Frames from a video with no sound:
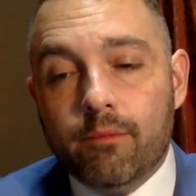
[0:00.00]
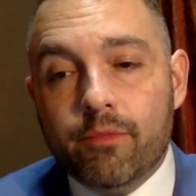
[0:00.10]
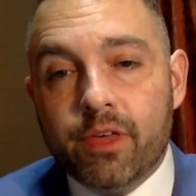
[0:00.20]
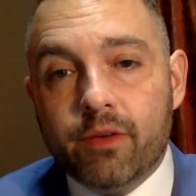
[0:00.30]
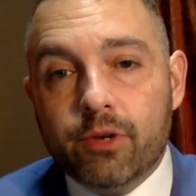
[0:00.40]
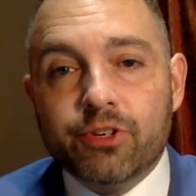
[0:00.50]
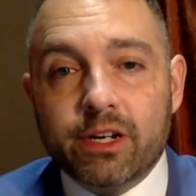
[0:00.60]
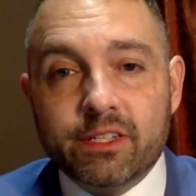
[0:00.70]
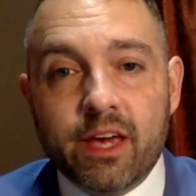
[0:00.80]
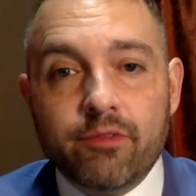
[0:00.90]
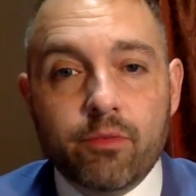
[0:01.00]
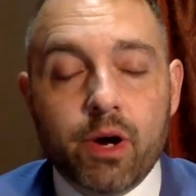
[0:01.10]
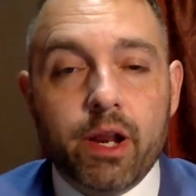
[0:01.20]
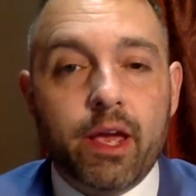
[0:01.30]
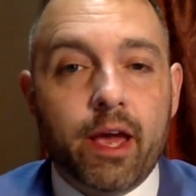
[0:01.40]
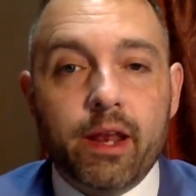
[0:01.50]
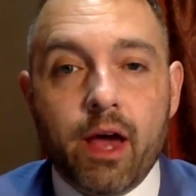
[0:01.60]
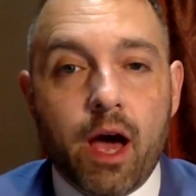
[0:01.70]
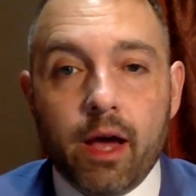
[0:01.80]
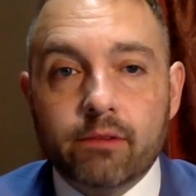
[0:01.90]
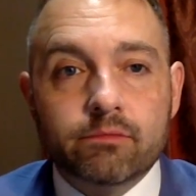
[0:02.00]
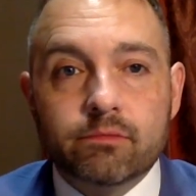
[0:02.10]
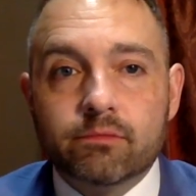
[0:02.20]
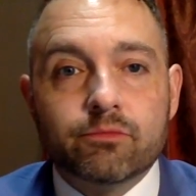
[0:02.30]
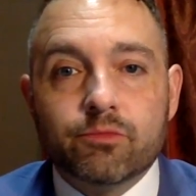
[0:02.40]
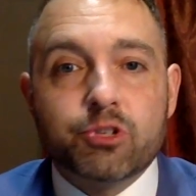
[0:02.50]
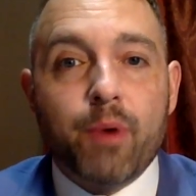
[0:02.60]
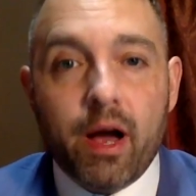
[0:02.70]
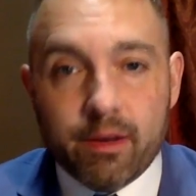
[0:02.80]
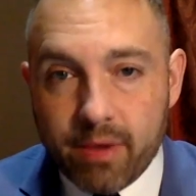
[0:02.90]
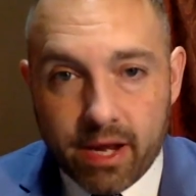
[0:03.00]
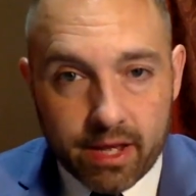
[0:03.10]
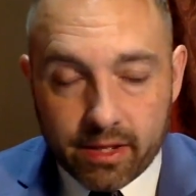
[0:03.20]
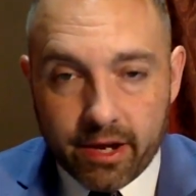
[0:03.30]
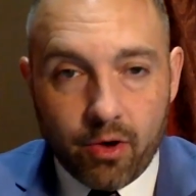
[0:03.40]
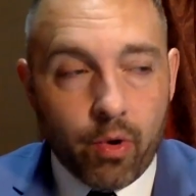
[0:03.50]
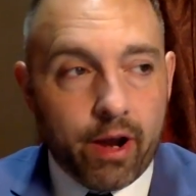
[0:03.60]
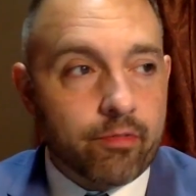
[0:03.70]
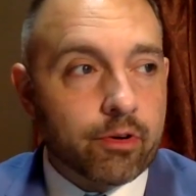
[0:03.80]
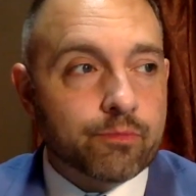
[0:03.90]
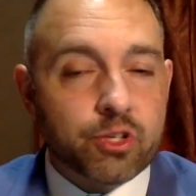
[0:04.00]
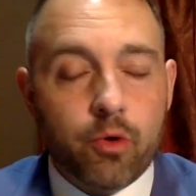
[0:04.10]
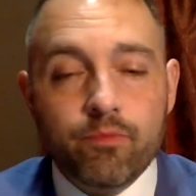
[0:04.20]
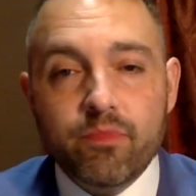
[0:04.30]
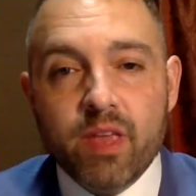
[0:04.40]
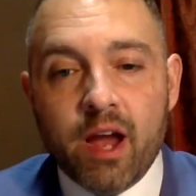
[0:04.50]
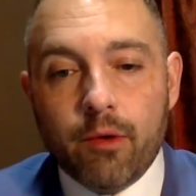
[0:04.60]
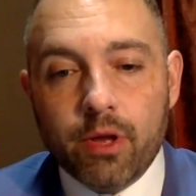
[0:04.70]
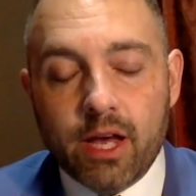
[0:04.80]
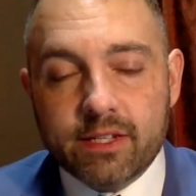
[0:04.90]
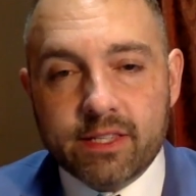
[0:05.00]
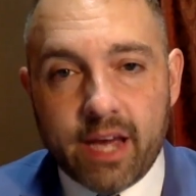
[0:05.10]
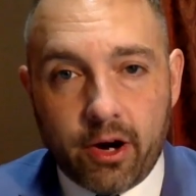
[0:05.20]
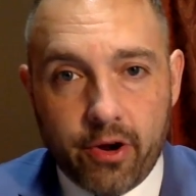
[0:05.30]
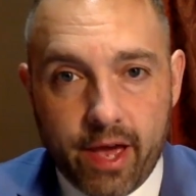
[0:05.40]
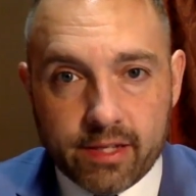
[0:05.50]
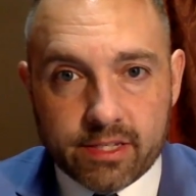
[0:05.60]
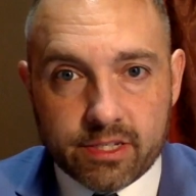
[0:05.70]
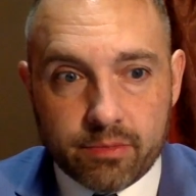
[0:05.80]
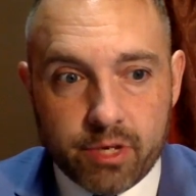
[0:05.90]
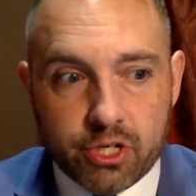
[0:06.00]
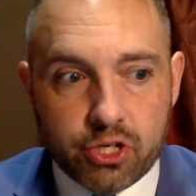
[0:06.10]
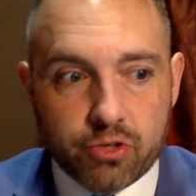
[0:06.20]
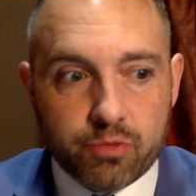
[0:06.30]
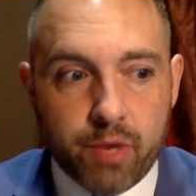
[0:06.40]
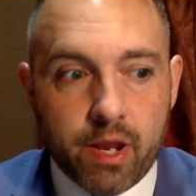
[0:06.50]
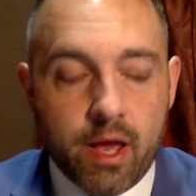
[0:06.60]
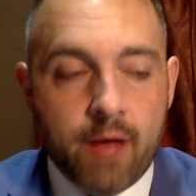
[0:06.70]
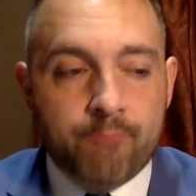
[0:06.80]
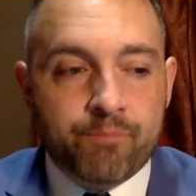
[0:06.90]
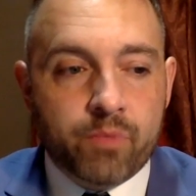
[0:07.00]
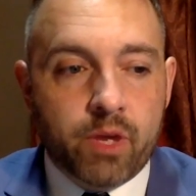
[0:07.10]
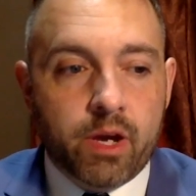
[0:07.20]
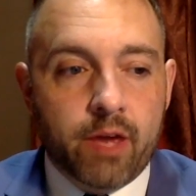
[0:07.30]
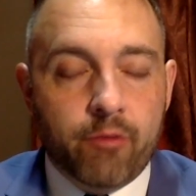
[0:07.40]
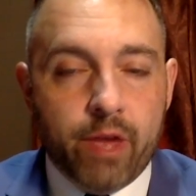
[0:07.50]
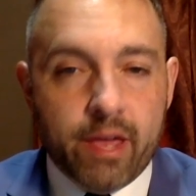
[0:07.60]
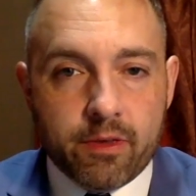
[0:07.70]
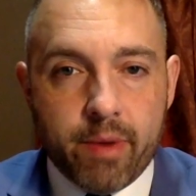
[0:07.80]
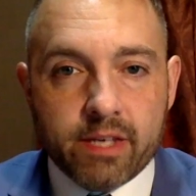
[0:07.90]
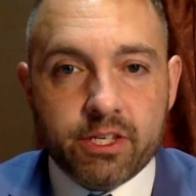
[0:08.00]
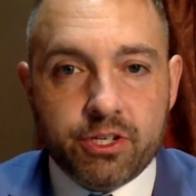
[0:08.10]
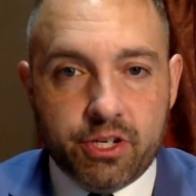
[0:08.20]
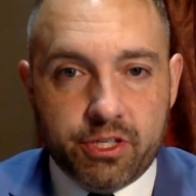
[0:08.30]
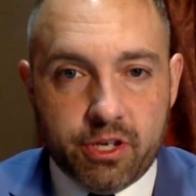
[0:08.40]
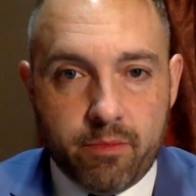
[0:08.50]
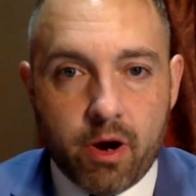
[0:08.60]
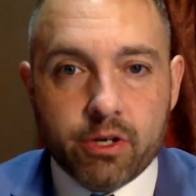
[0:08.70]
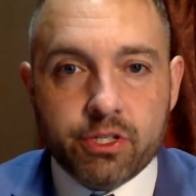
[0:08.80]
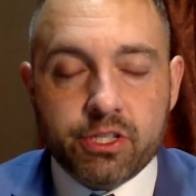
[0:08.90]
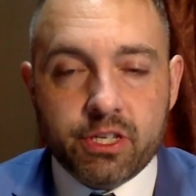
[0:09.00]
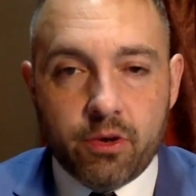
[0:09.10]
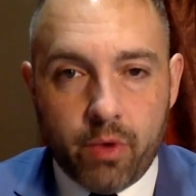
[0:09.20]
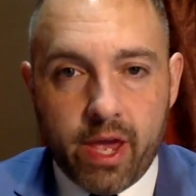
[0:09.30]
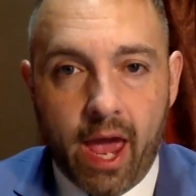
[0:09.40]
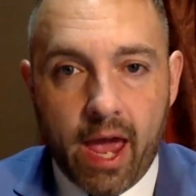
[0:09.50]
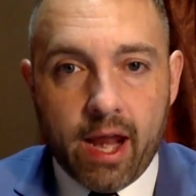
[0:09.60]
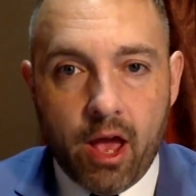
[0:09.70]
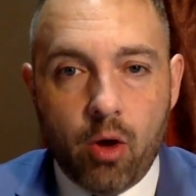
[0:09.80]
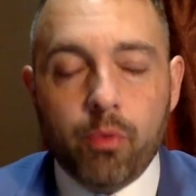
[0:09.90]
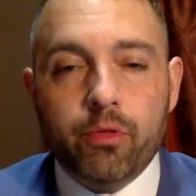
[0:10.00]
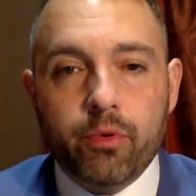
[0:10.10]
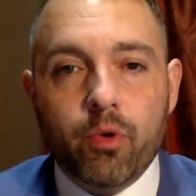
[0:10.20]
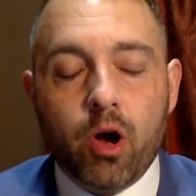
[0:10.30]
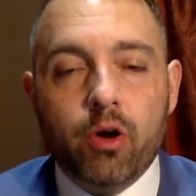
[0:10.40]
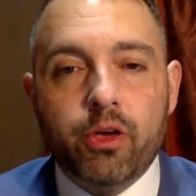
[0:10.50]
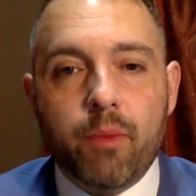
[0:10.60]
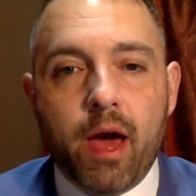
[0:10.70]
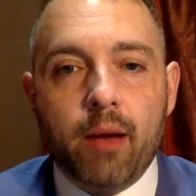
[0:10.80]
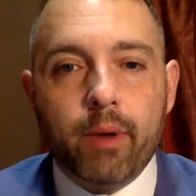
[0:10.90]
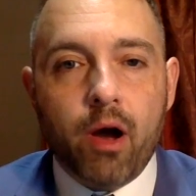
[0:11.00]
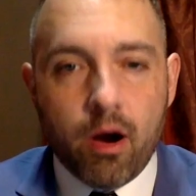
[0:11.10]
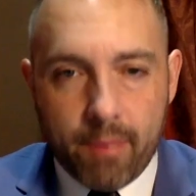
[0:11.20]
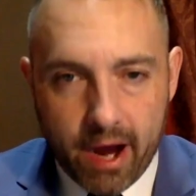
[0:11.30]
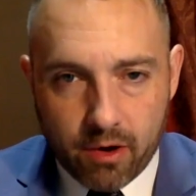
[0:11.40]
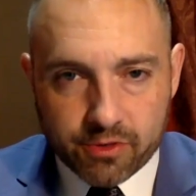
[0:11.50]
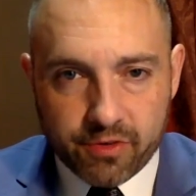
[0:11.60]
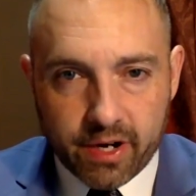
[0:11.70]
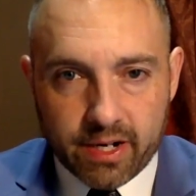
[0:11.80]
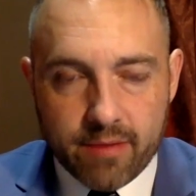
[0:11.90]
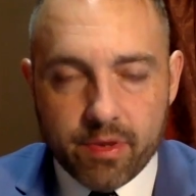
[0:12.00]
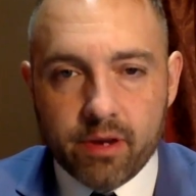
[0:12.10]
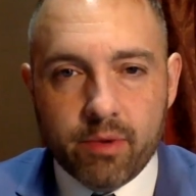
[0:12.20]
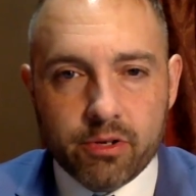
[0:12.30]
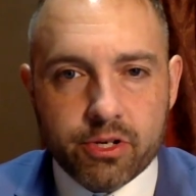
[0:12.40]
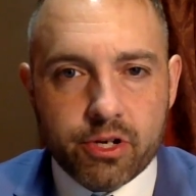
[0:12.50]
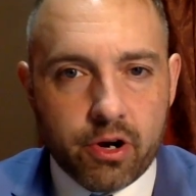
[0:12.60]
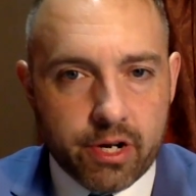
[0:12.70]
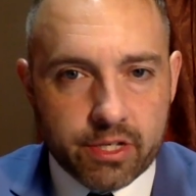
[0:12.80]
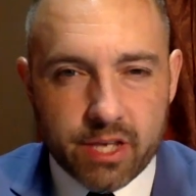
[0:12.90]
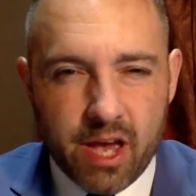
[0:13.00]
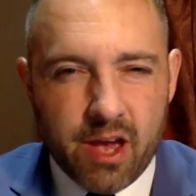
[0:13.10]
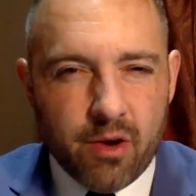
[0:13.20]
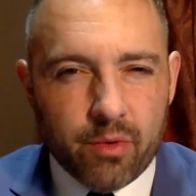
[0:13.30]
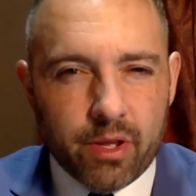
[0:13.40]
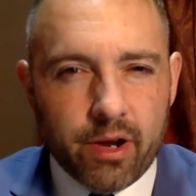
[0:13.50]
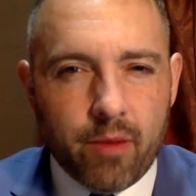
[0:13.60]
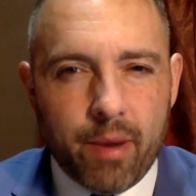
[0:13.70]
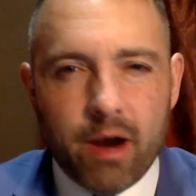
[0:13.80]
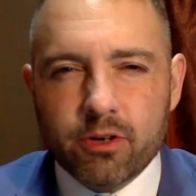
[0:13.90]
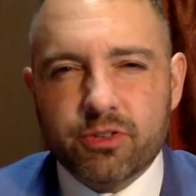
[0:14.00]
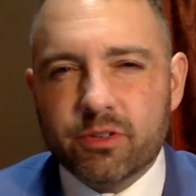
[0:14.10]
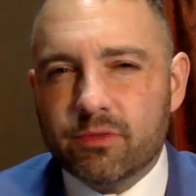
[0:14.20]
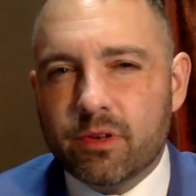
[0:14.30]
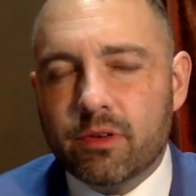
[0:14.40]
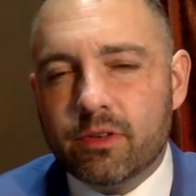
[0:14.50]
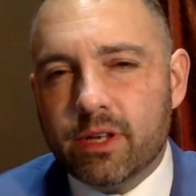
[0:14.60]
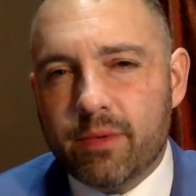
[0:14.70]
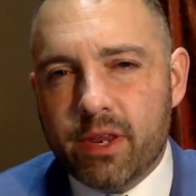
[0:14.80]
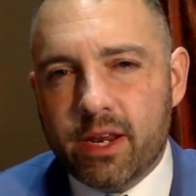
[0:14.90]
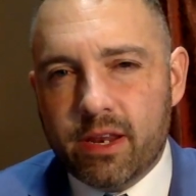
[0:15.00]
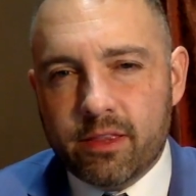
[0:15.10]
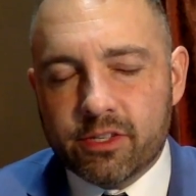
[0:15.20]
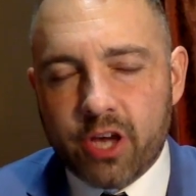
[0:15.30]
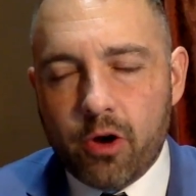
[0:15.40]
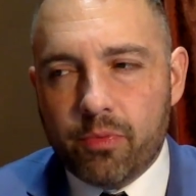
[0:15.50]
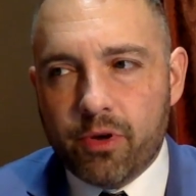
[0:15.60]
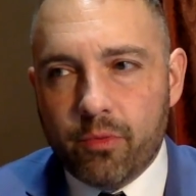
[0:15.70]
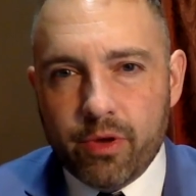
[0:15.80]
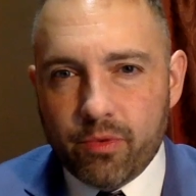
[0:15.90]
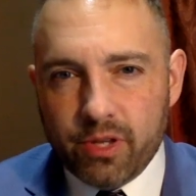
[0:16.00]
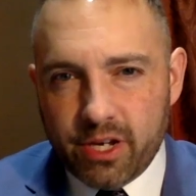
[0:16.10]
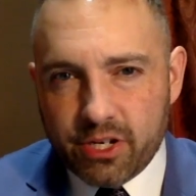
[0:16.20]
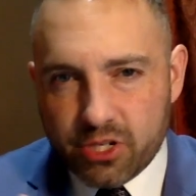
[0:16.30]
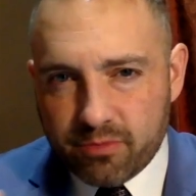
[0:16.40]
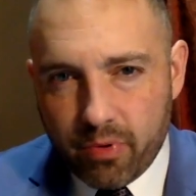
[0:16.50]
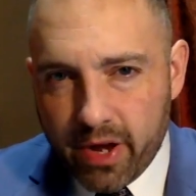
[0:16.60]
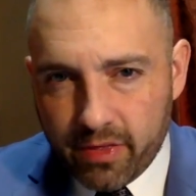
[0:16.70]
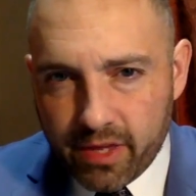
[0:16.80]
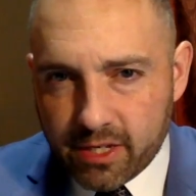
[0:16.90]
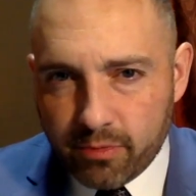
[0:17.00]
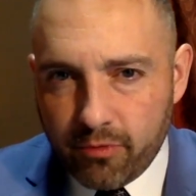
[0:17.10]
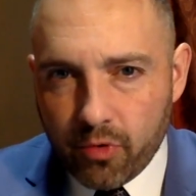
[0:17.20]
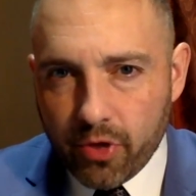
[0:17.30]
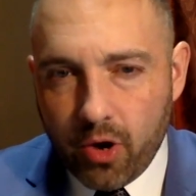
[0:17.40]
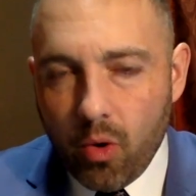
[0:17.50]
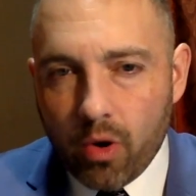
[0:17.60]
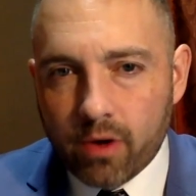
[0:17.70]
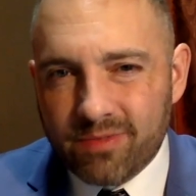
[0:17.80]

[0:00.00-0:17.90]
Then we try to save you money and not respond immediately or whatever. And so I realize that creates some issues, but if we get the message and it's an emergency that we can help with, we will call you back. But our power is very limited. Most attorneys, really our power is limited in the scope that we really can just bring things before the court.